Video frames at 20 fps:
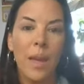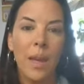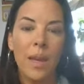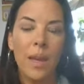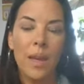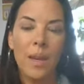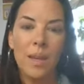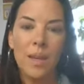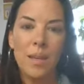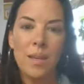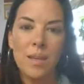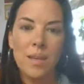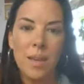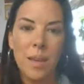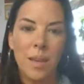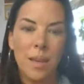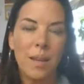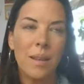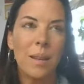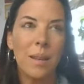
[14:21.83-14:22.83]
is
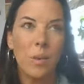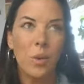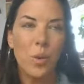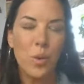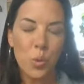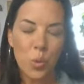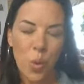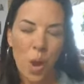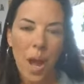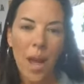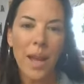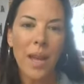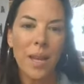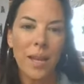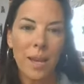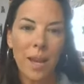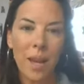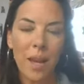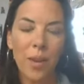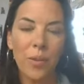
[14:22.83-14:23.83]
dry
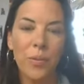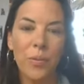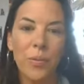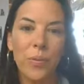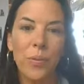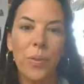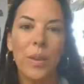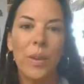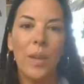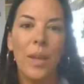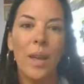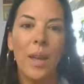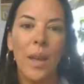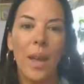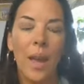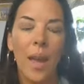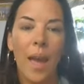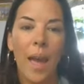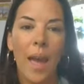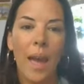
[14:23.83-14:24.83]
enough
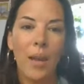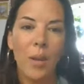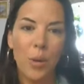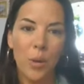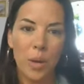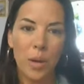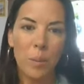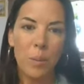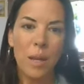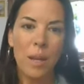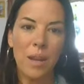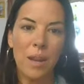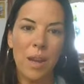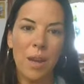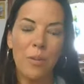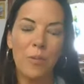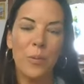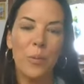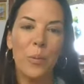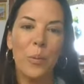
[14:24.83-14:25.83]
and creamy
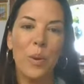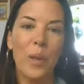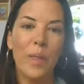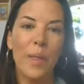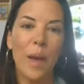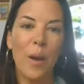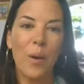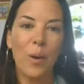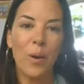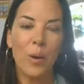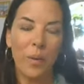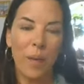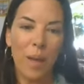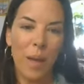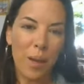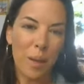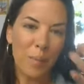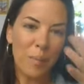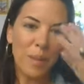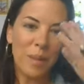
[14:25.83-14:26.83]
enough without
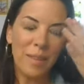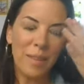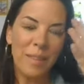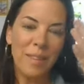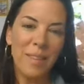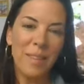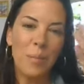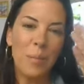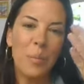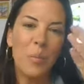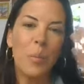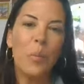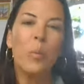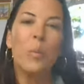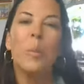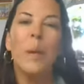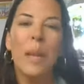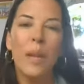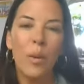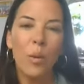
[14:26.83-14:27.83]

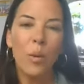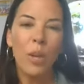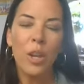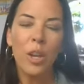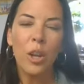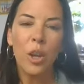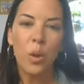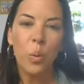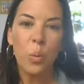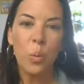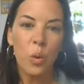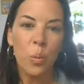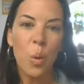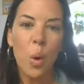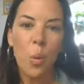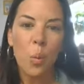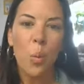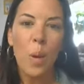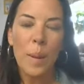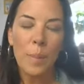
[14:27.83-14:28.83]
being, you
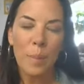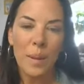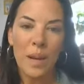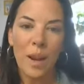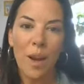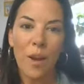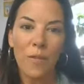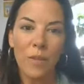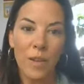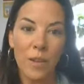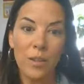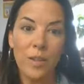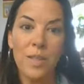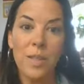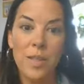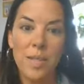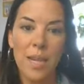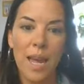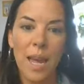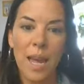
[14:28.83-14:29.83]
won't wipe it off. It'll
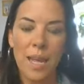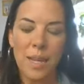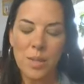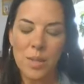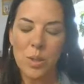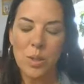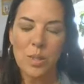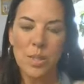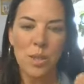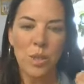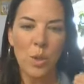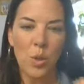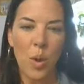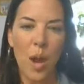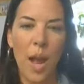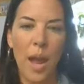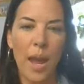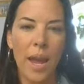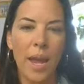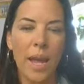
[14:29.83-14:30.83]
stay. So it's a
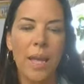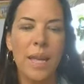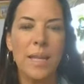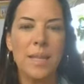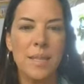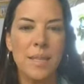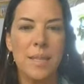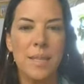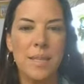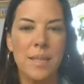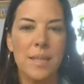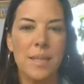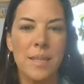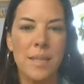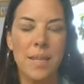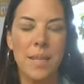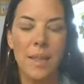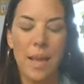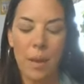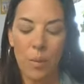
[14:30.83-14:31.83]
dry
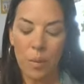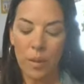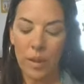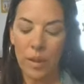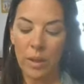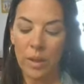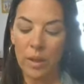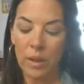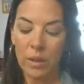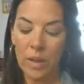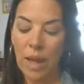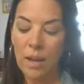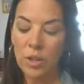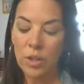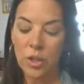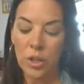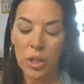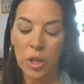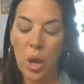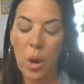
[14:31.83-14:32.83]
consistency that it'll
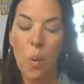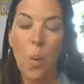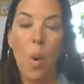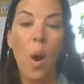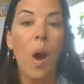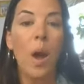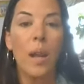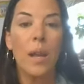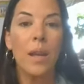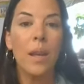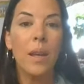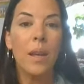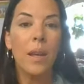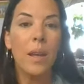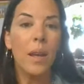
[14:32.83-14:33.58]
actually go on